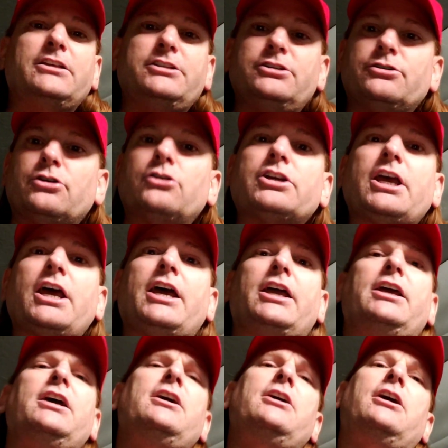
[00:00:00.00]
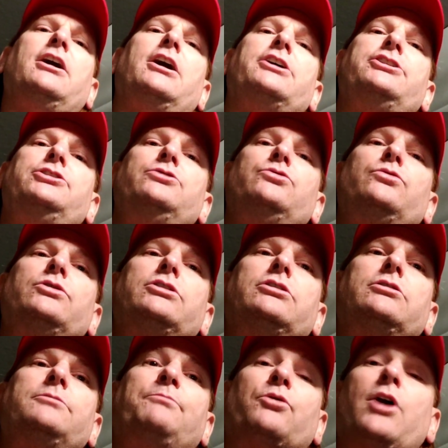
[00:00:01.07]
you're okay.
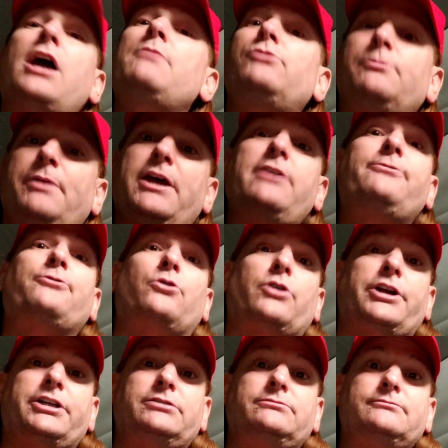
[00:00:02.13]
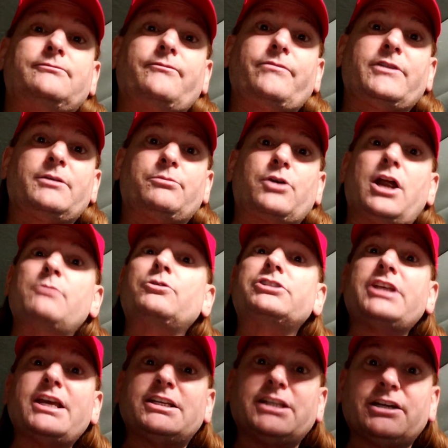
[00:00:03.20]
Prime will pay for it. Prime will
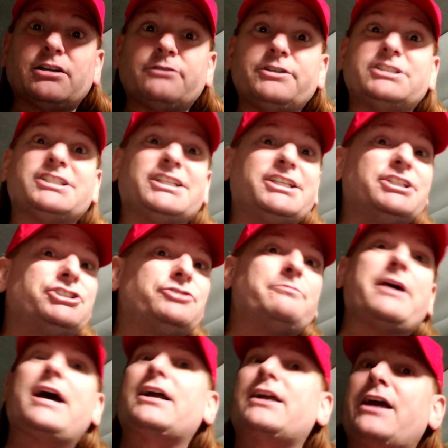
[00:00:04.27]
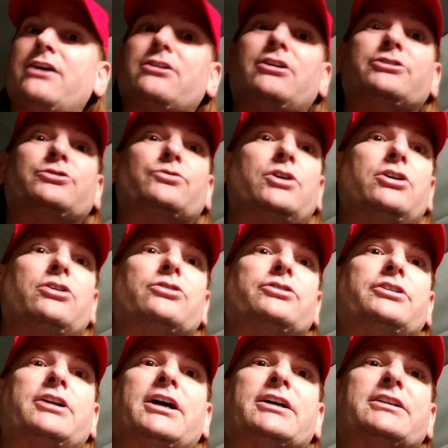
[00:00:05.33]
take care of it to get you back out on the road.
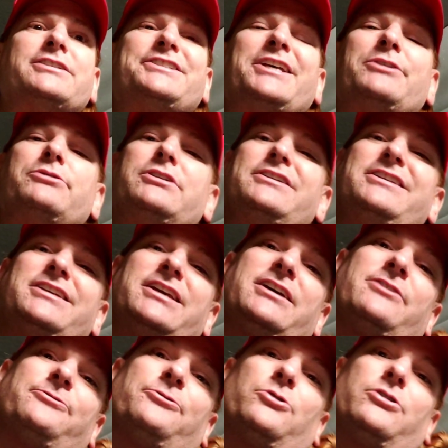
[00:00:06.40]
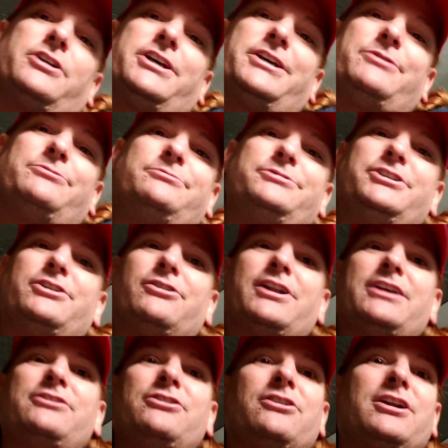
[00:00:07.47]
They're not going to say, well, you can't afford it, you
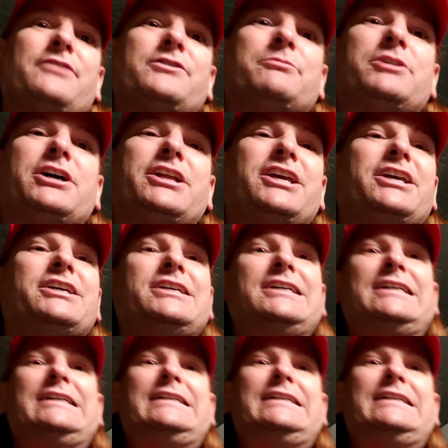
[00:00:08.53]
don't have the money,